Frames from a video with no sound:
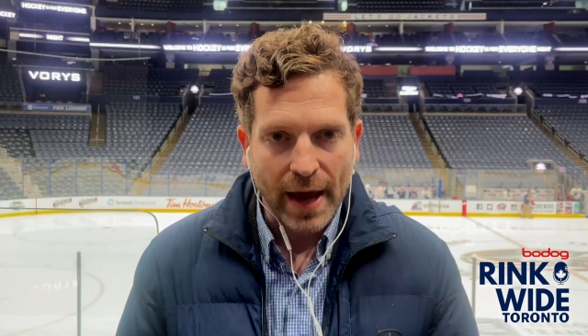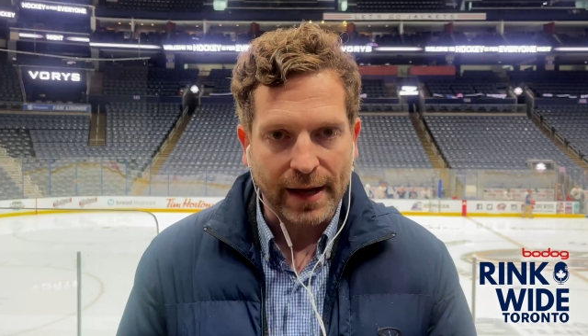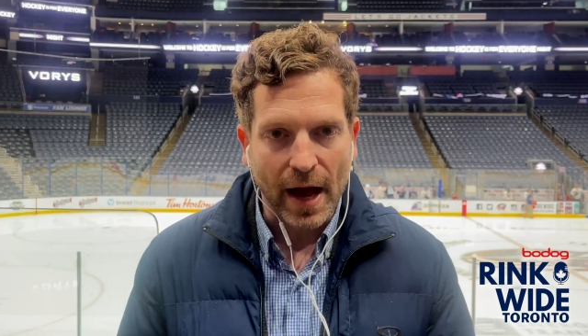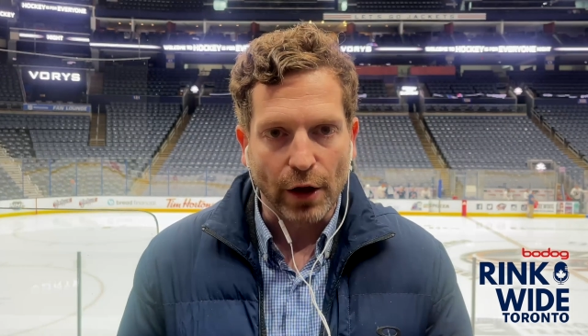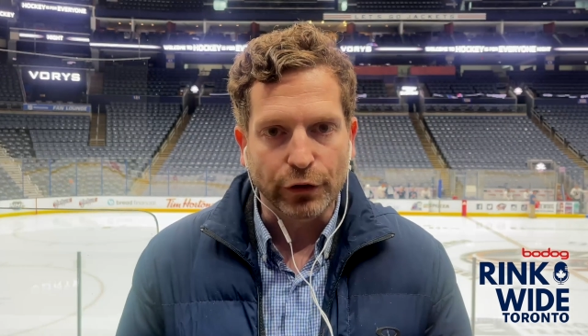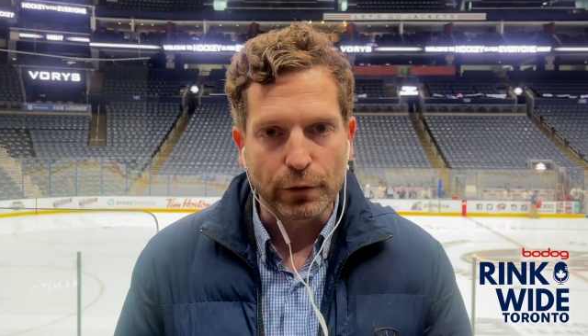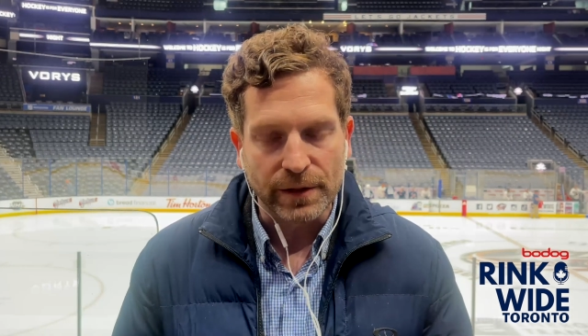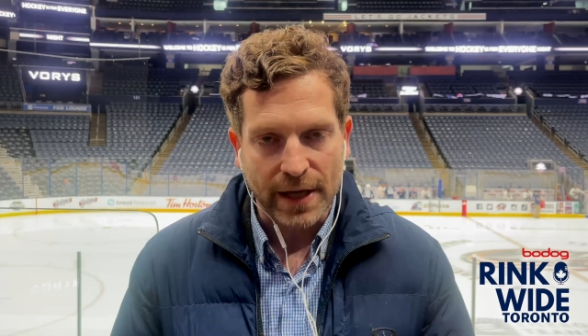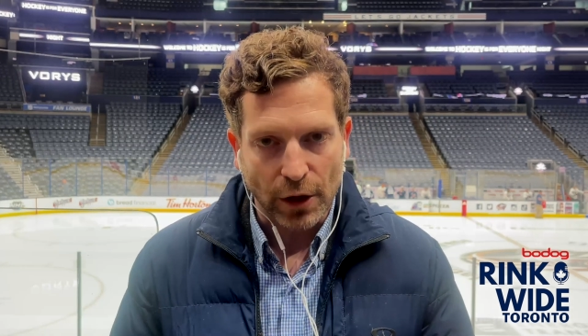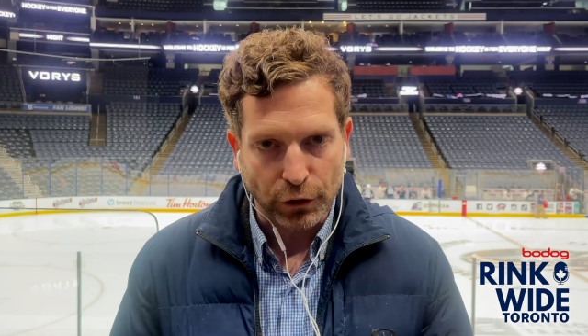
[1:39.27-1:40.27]
and Kyle
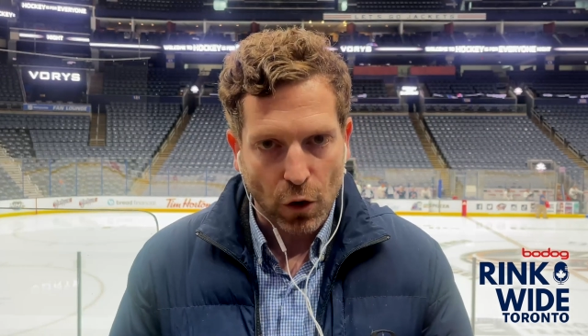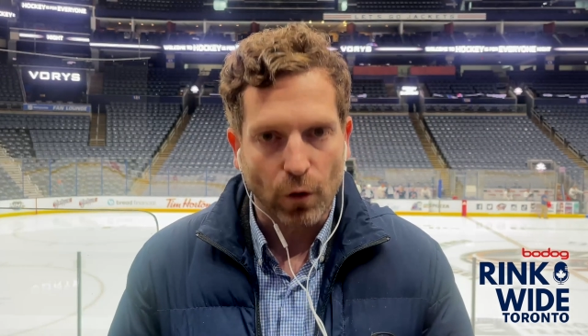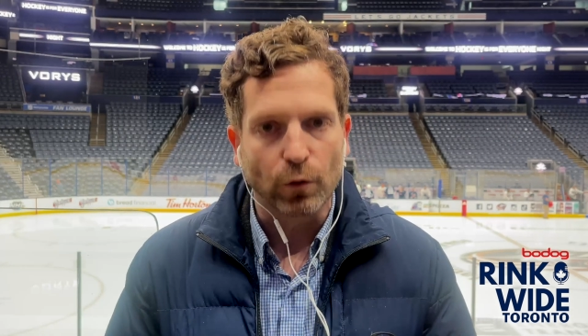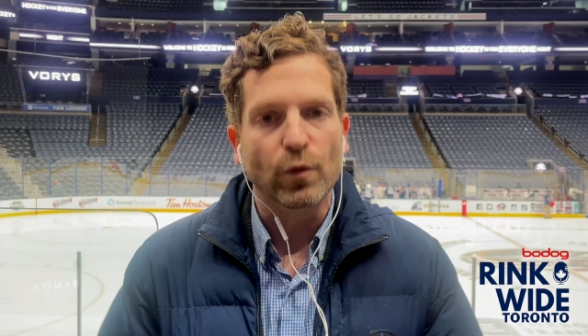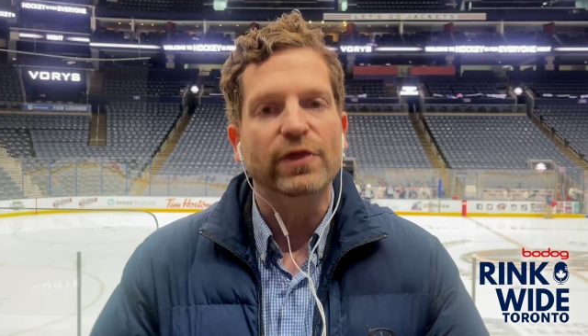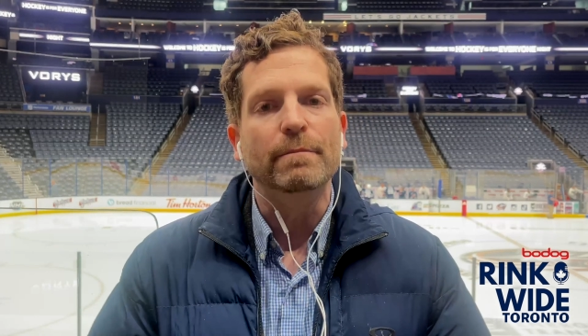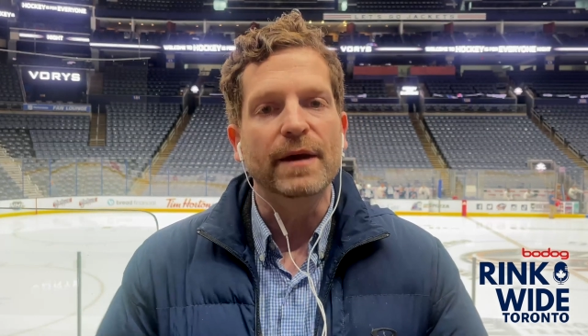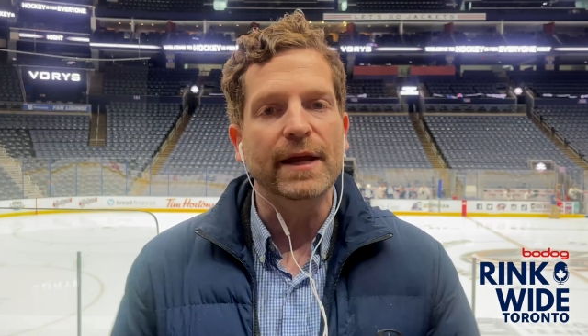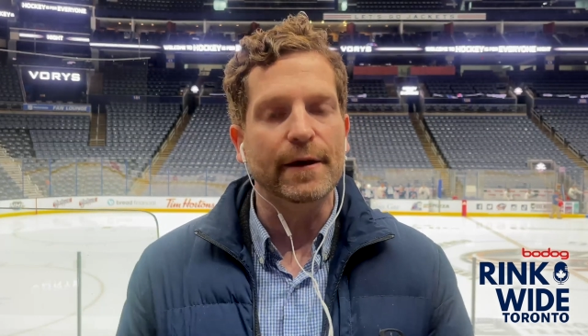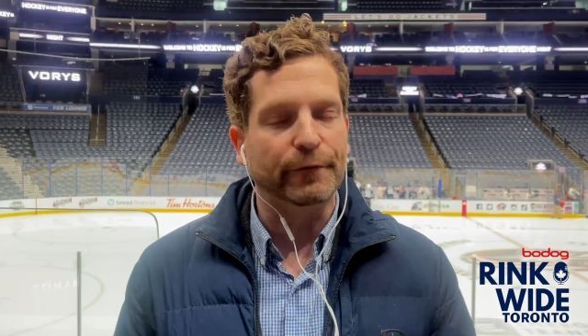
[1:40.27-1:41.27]
Dubas held court with the
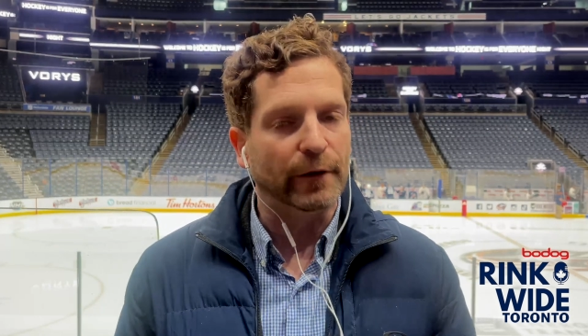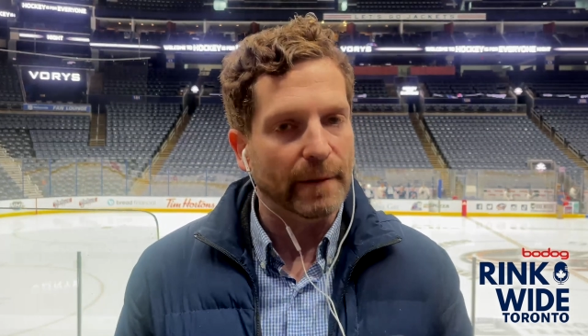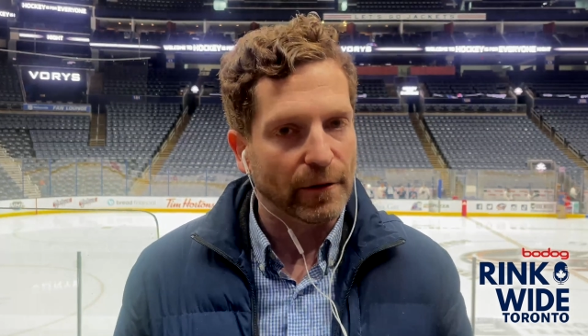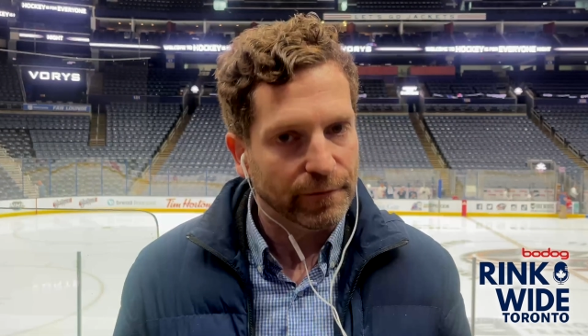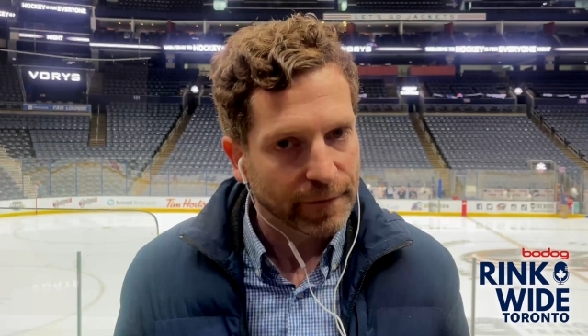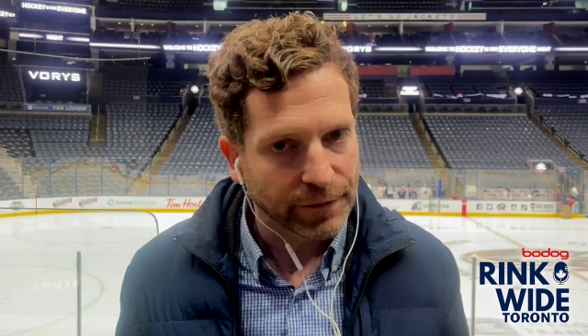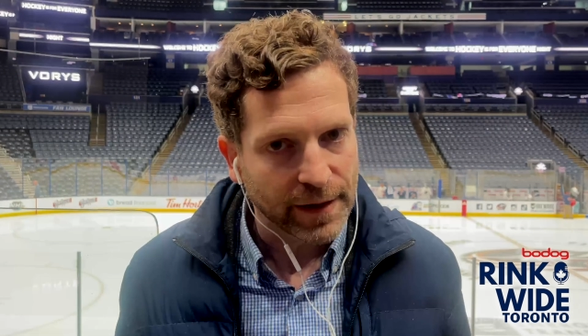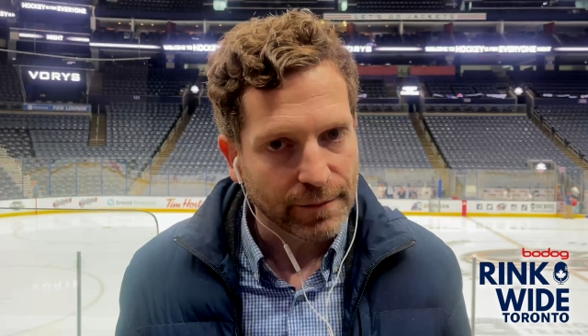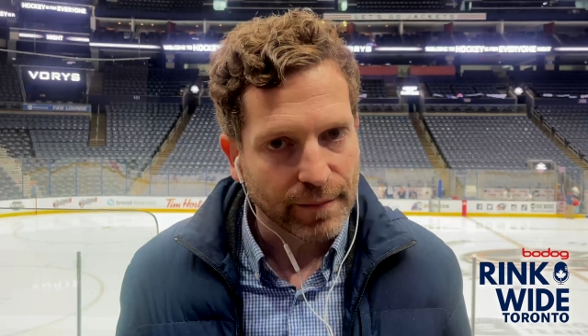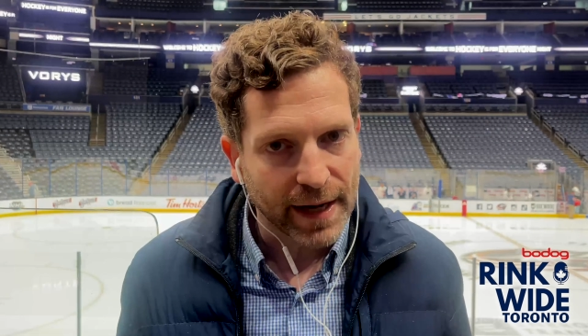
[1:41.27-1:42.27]
media for about
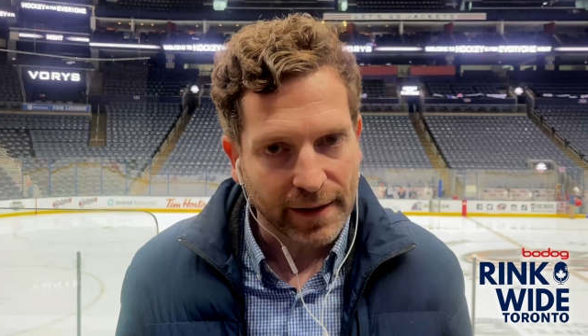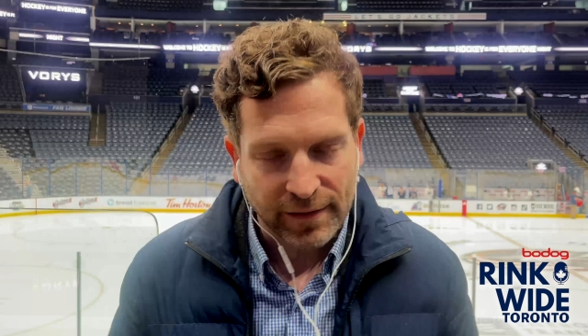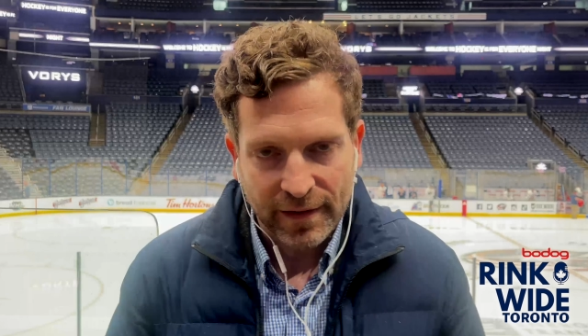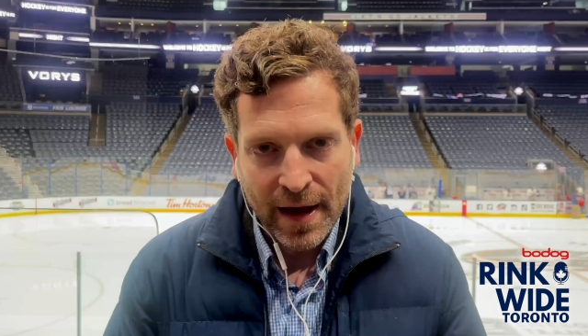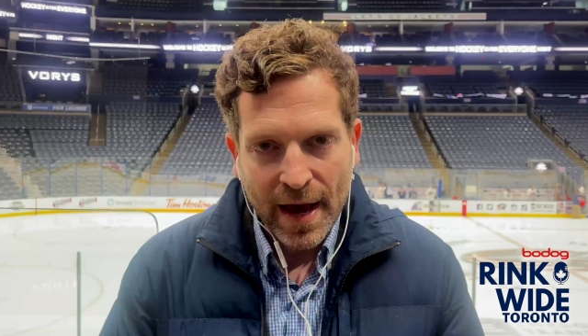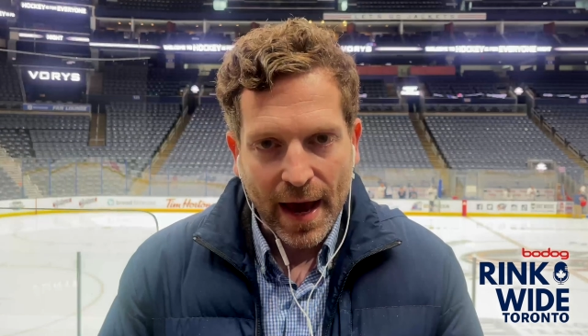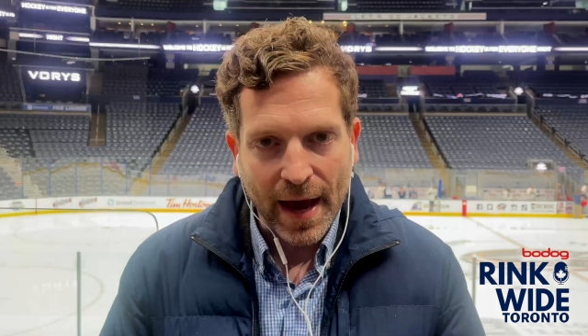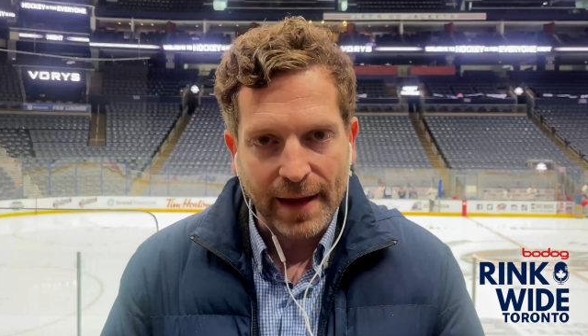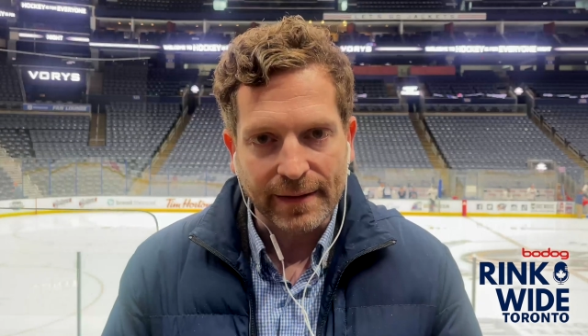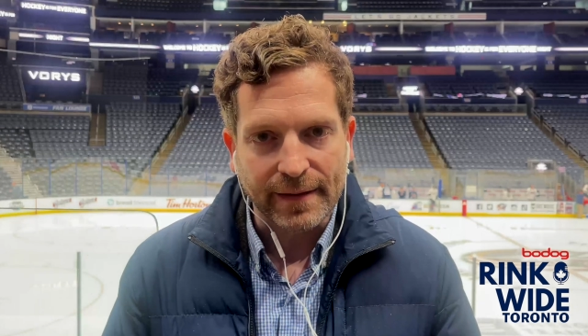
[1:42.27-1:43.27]
15 minutes
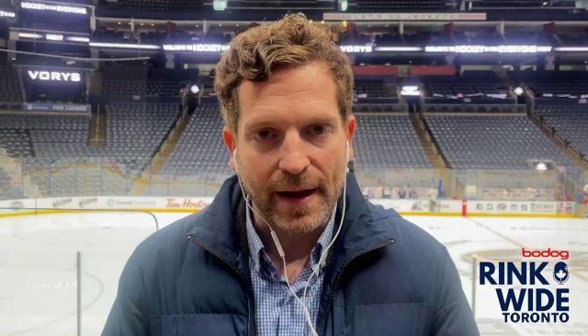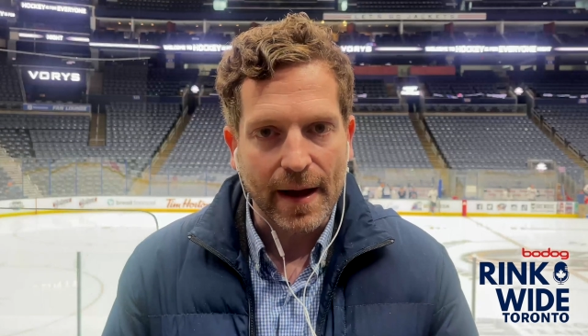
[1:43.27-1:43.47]
and